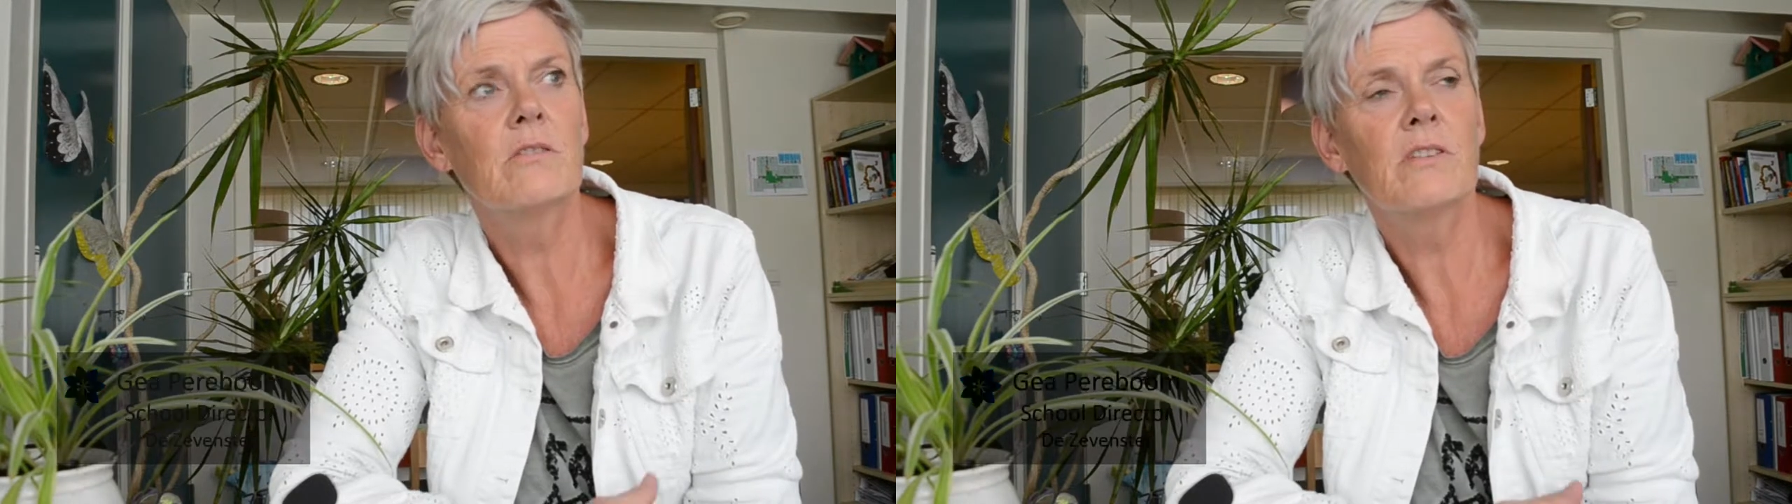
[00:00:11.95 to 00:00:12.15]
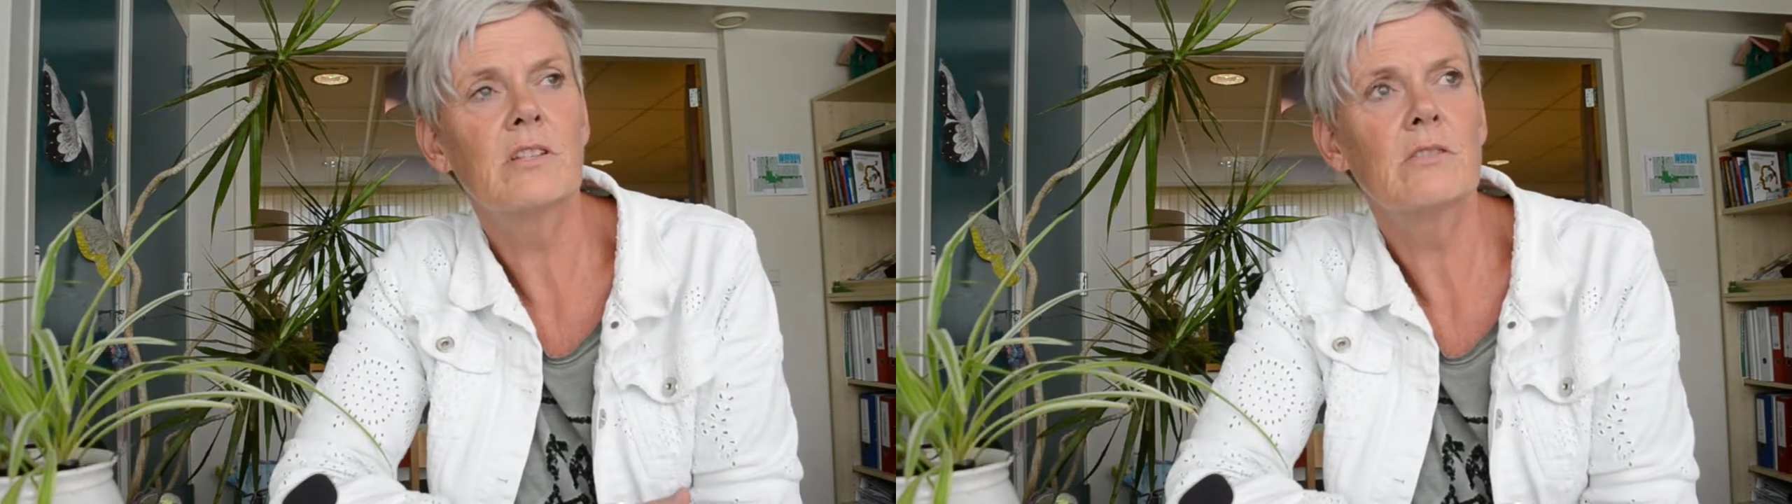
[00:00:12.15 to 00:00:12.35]
the
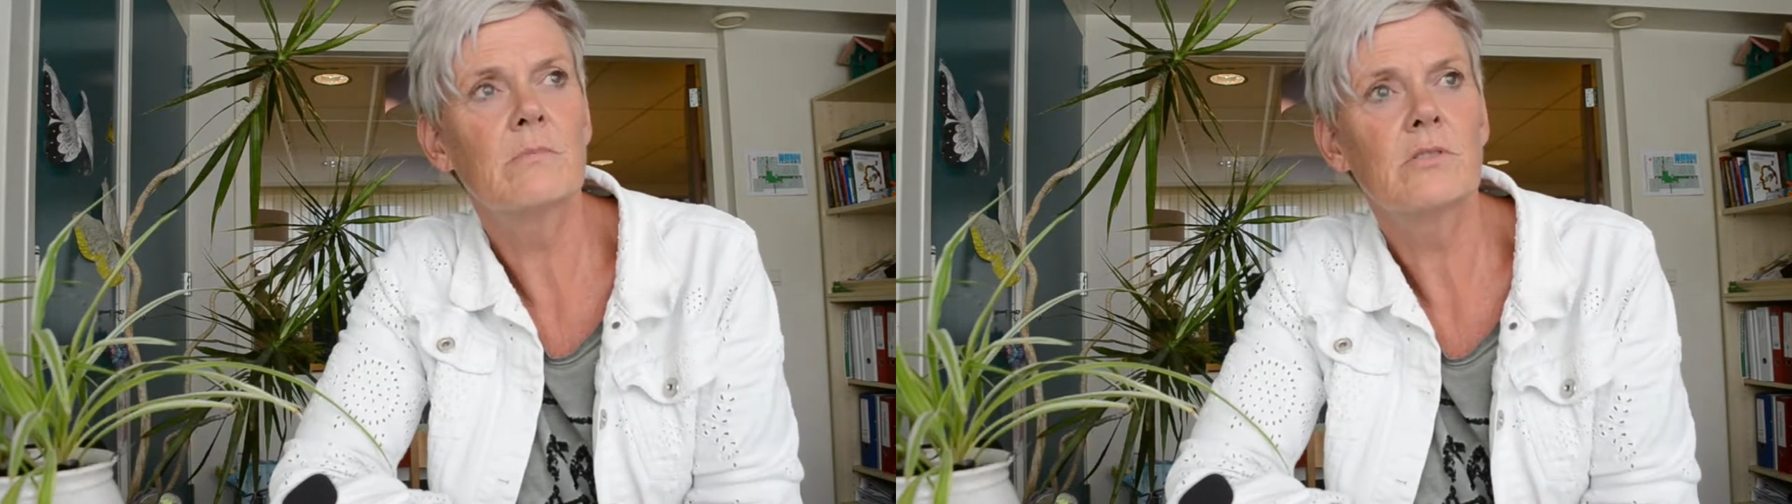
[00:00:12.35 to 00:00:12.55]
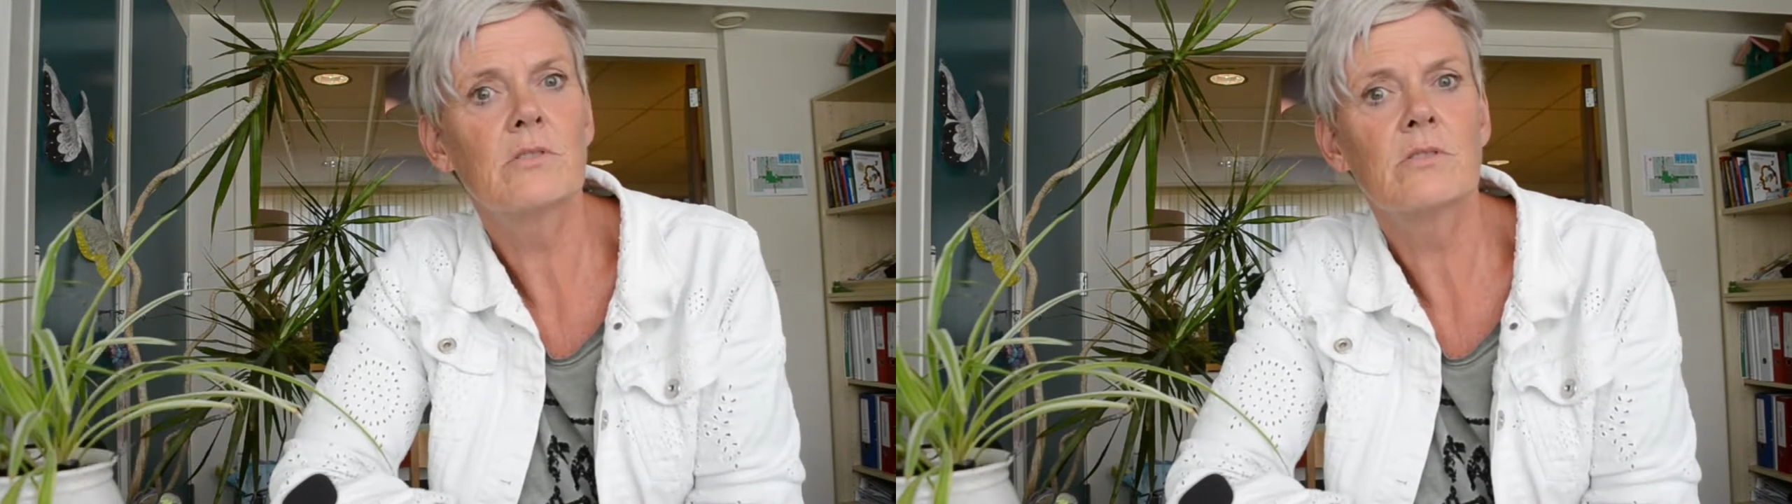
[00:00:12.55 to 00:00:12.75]

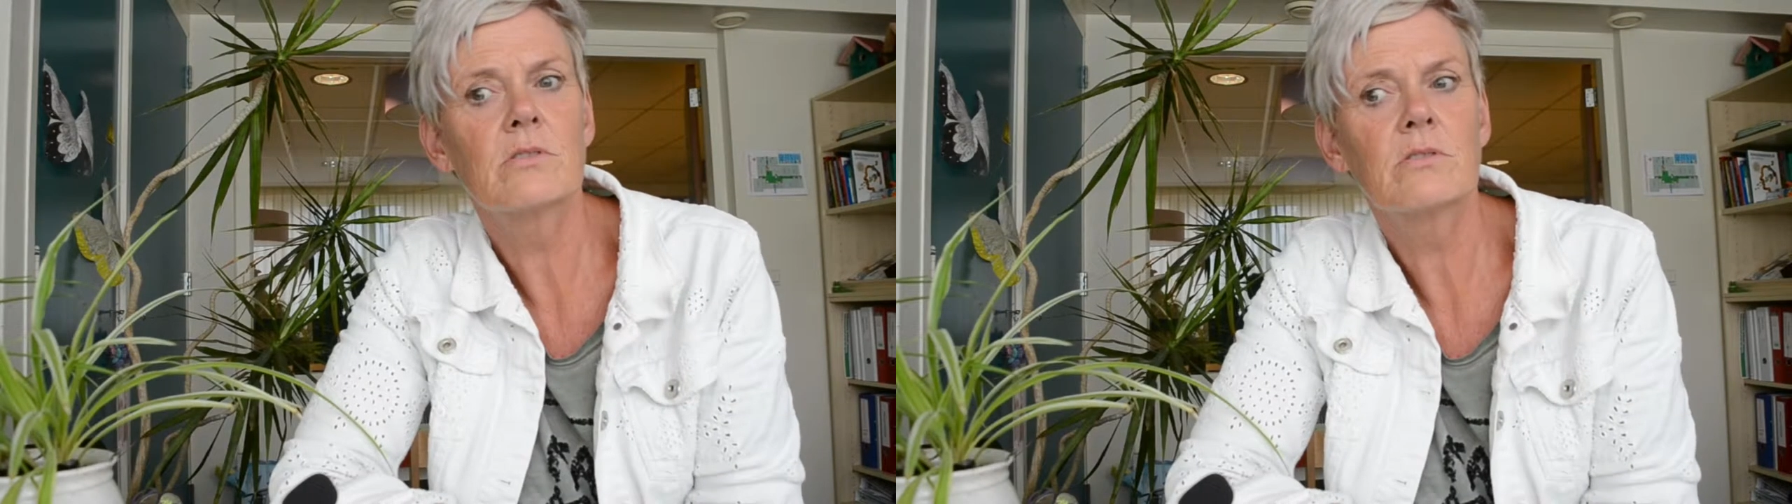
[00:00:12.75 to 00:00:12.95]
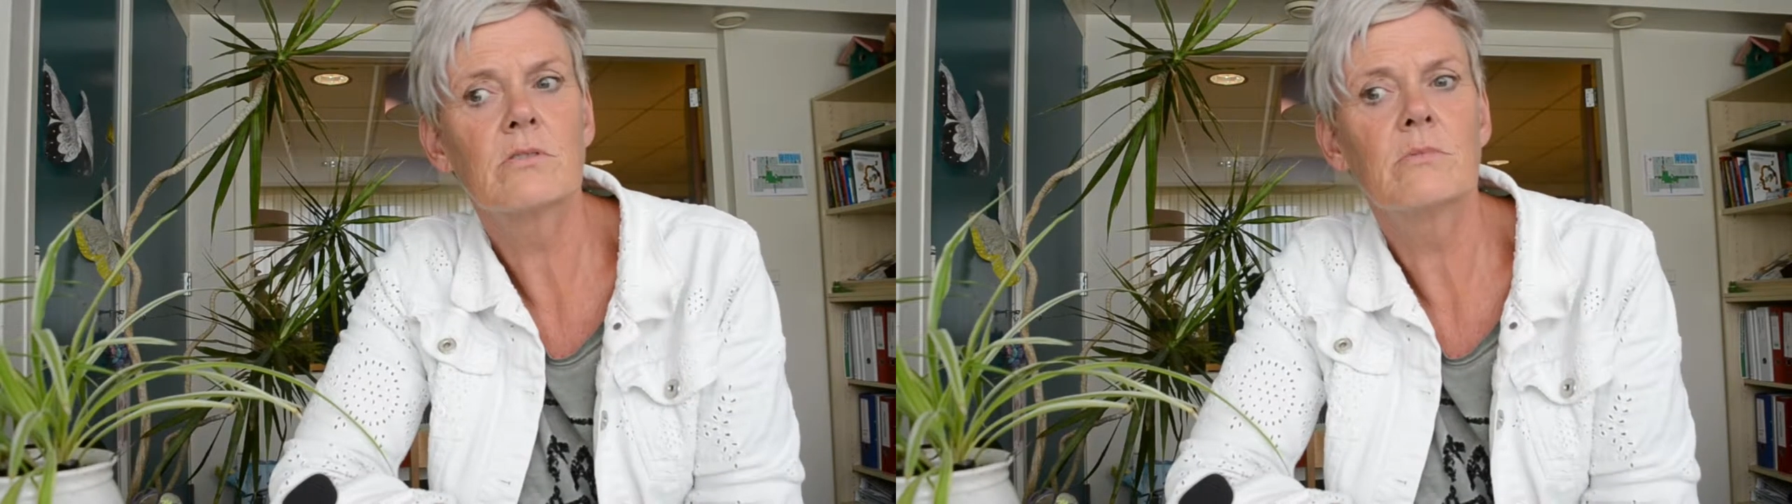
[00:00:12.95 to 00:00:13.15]

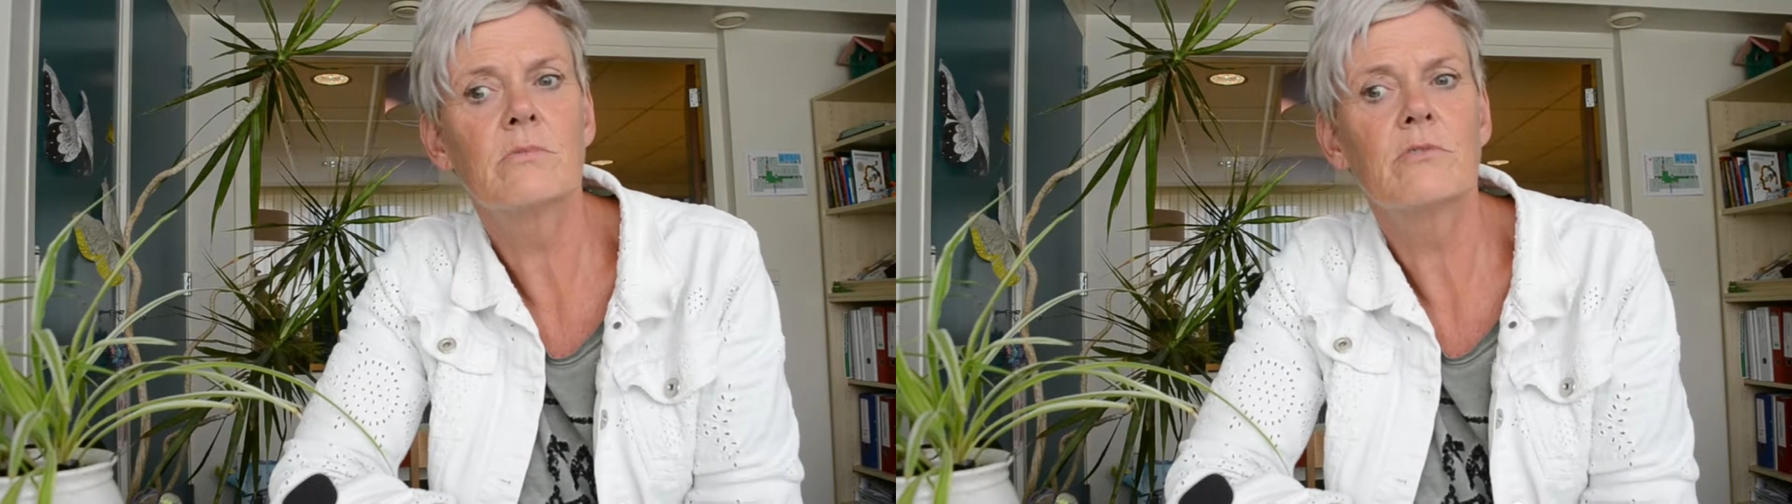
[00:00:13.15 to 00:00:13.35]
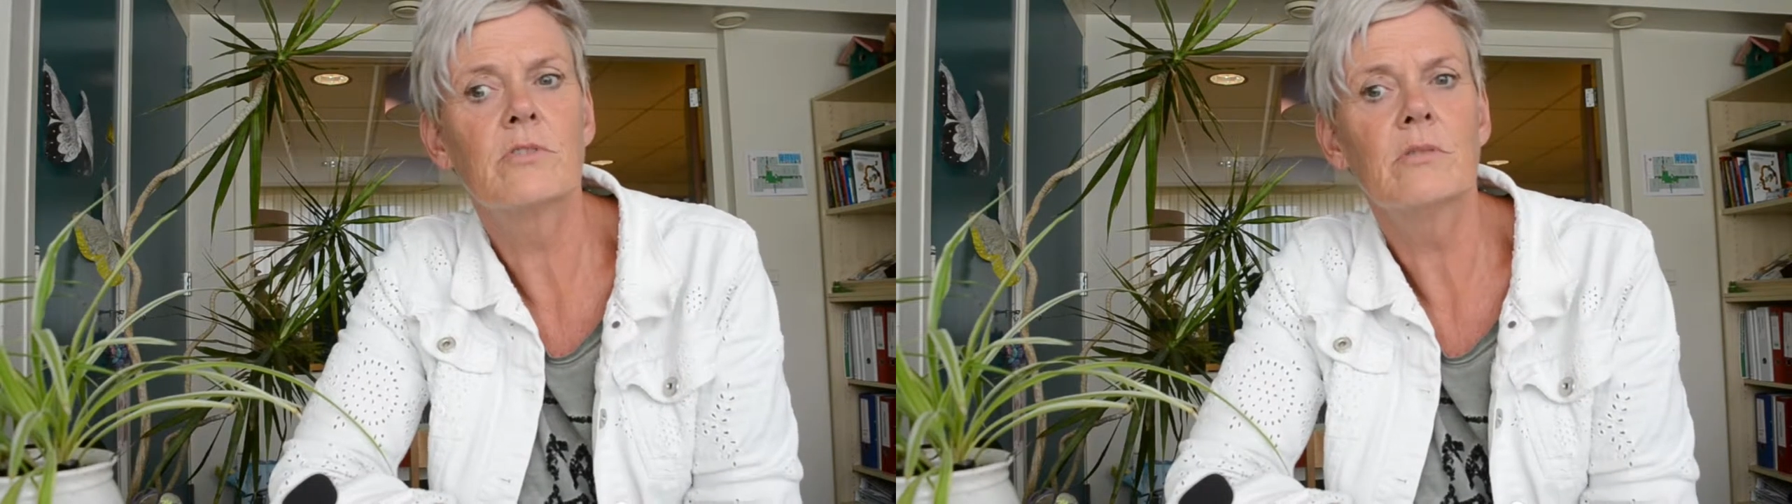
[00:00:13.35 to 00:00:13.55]
vegetables come
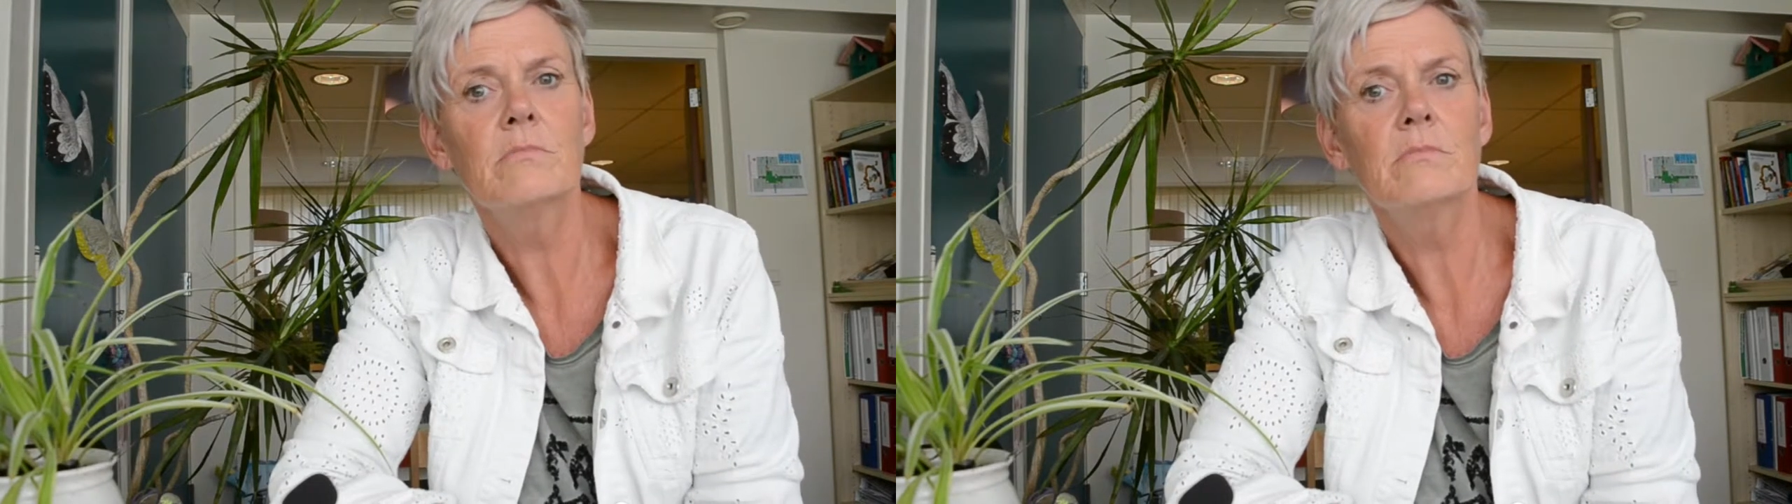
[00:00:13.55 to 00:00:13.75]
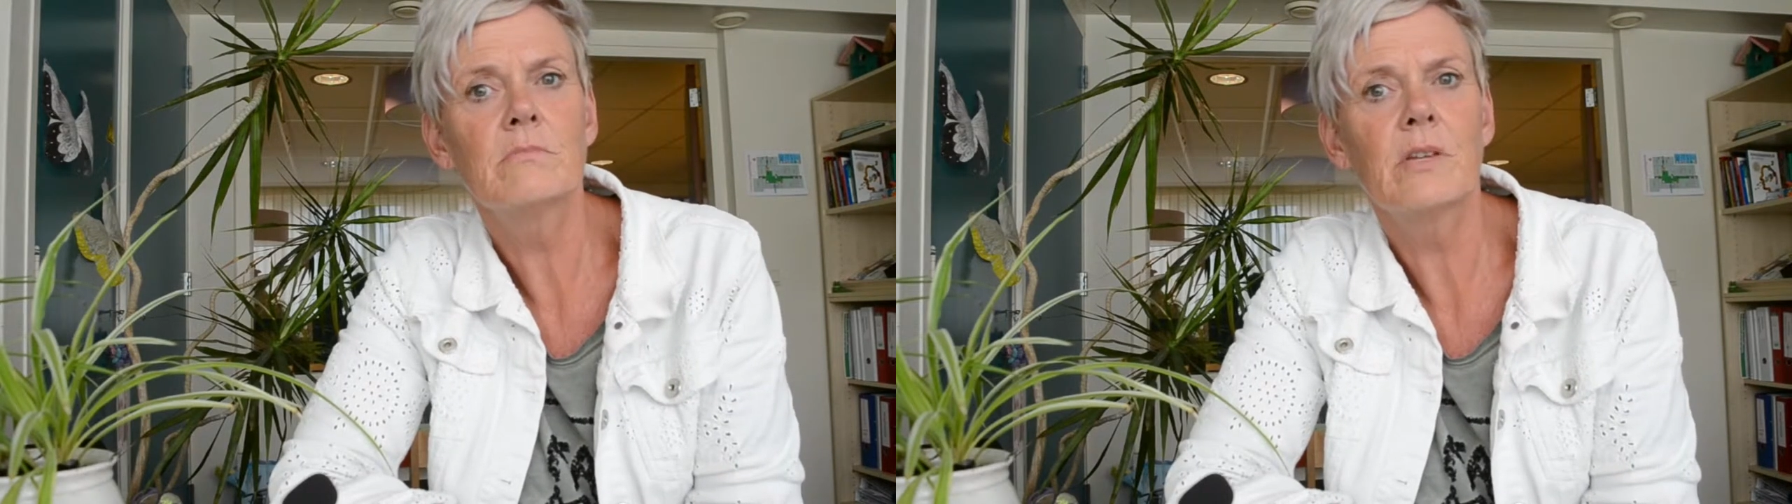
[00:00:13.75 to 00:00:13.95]
from.